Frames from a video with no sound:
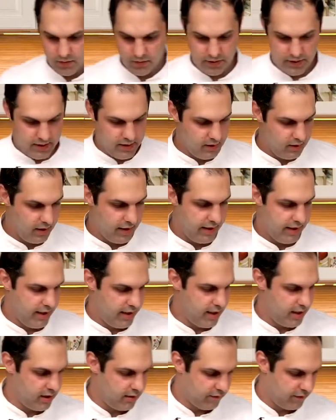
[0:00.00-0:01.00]
here I
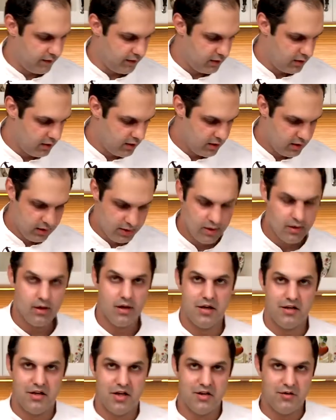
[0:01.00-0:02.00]
have
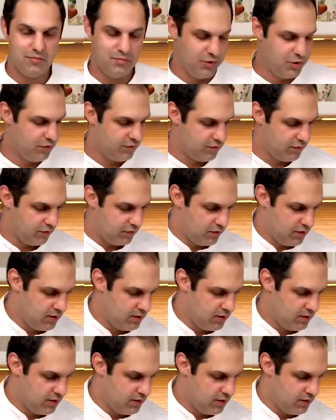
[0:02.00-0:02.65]
a nice, beautiful